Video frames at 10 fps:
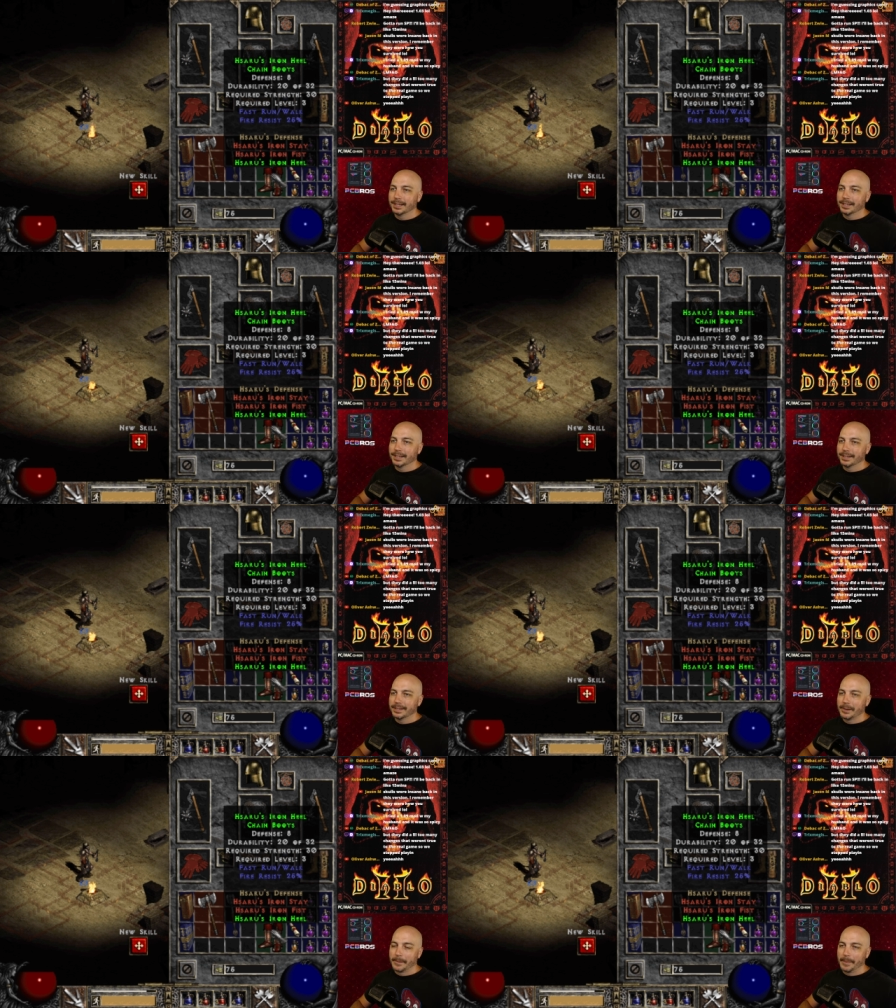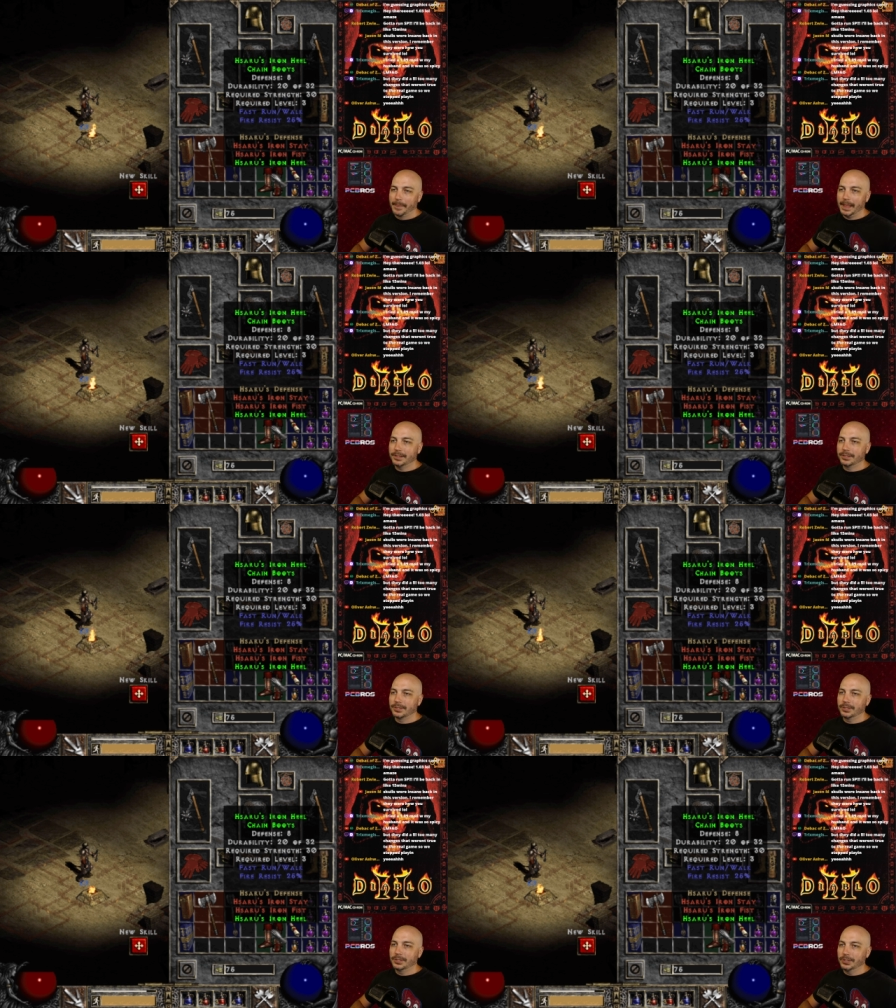Someone even told me
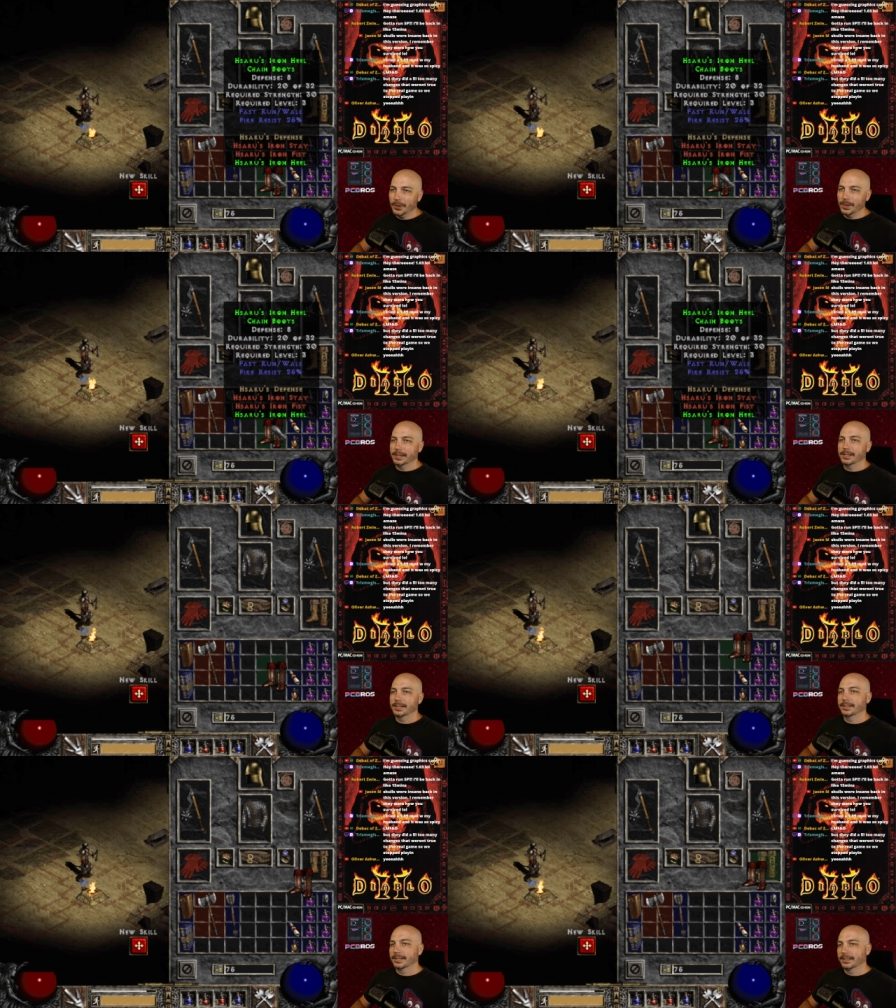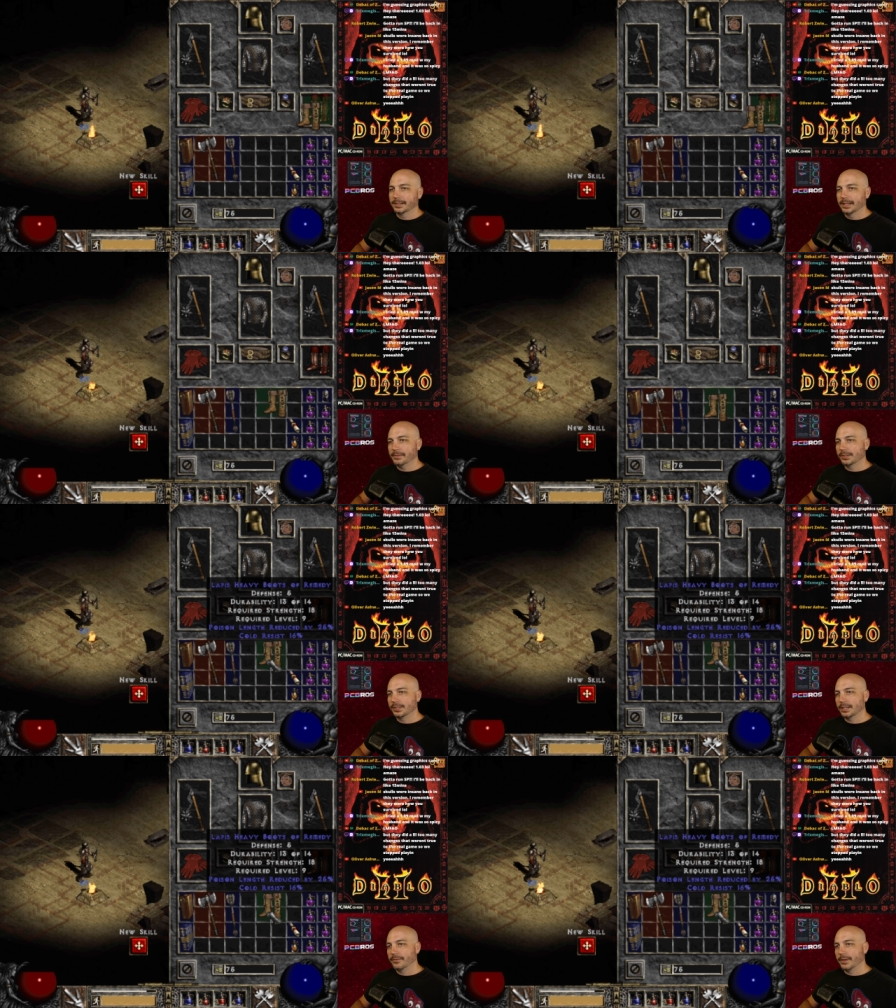a lot of people use these all the way to the
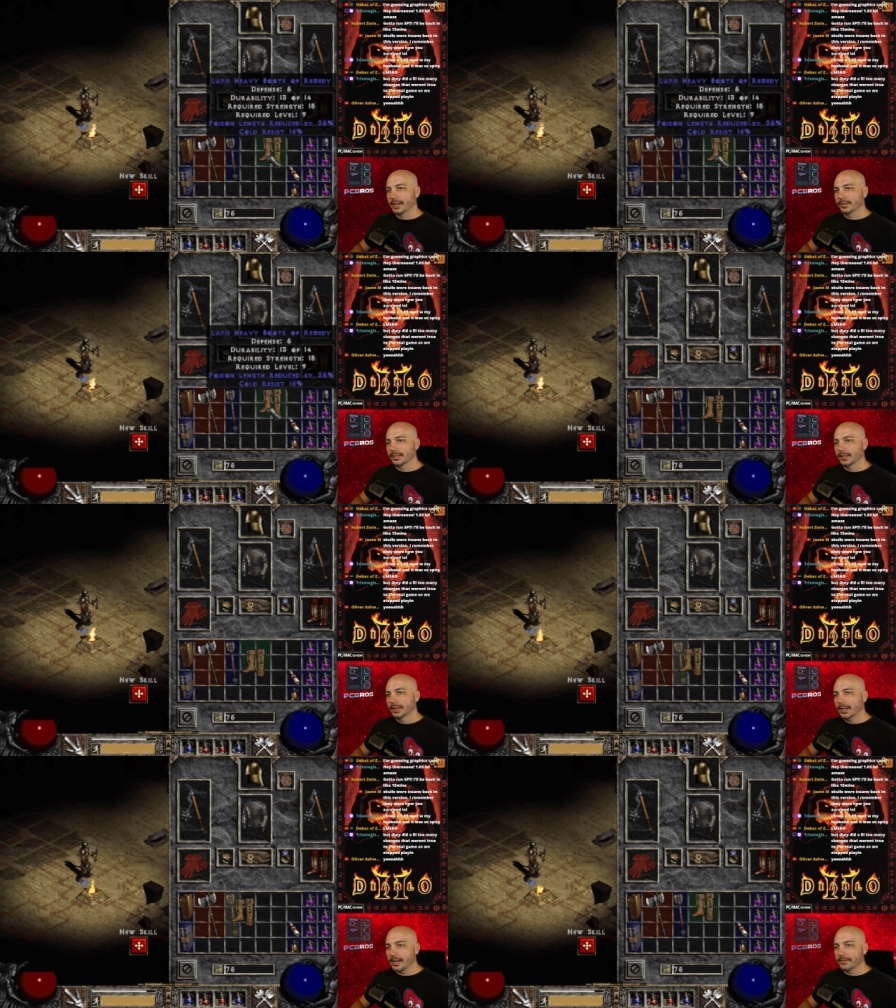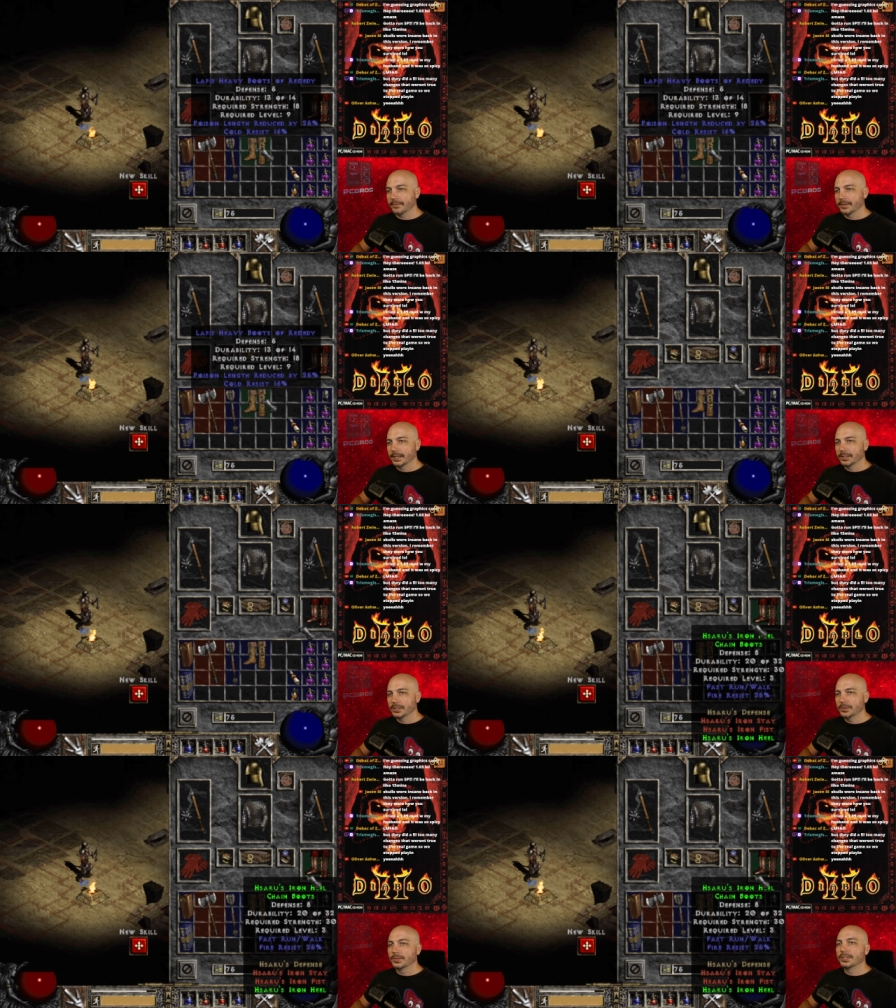end game, people that kind of
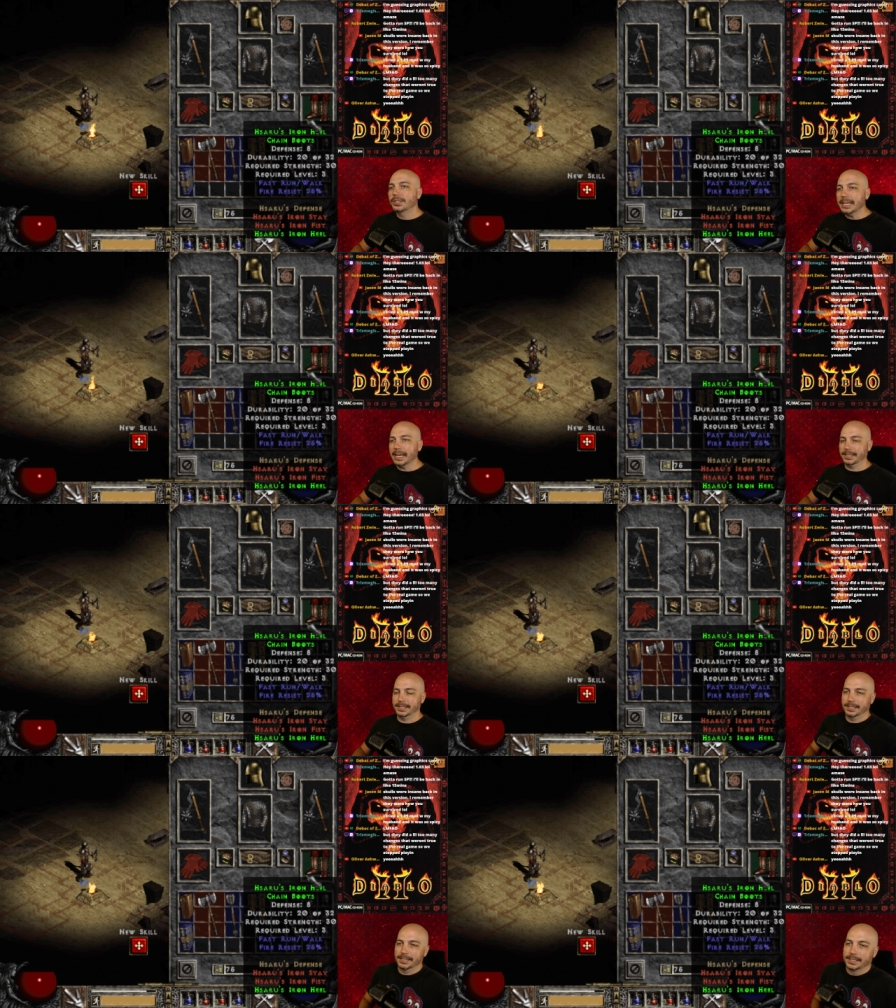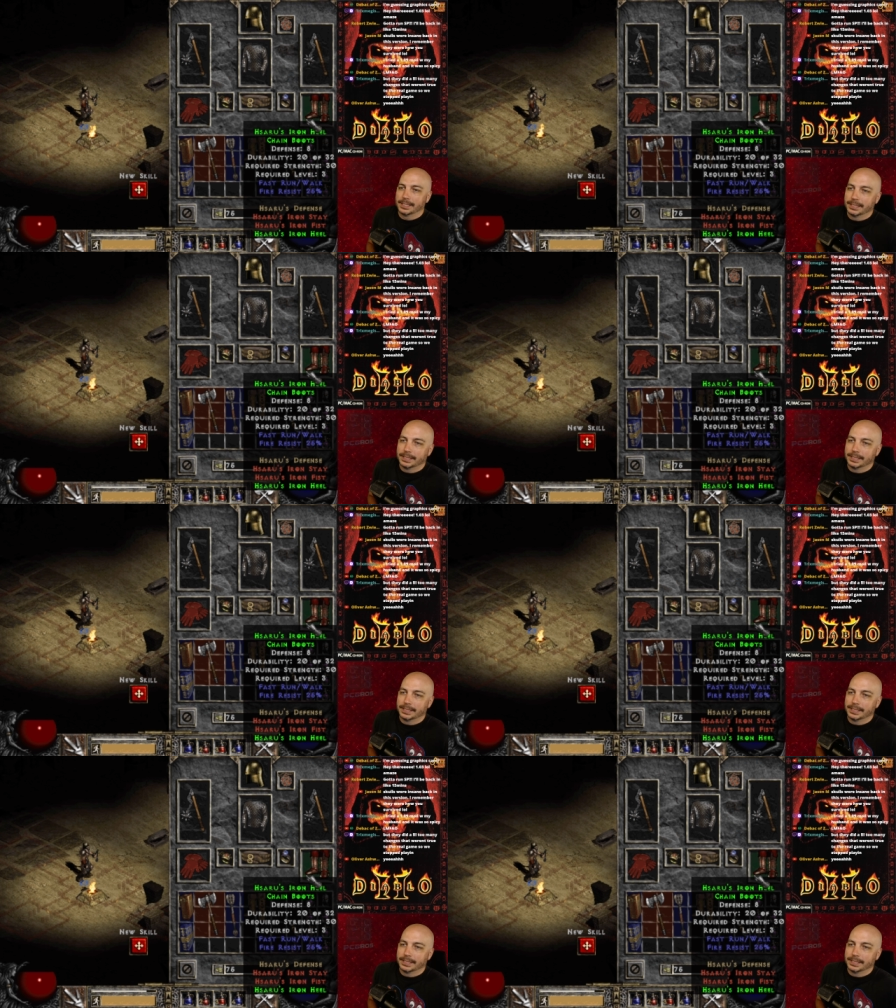remember playing this back in the day.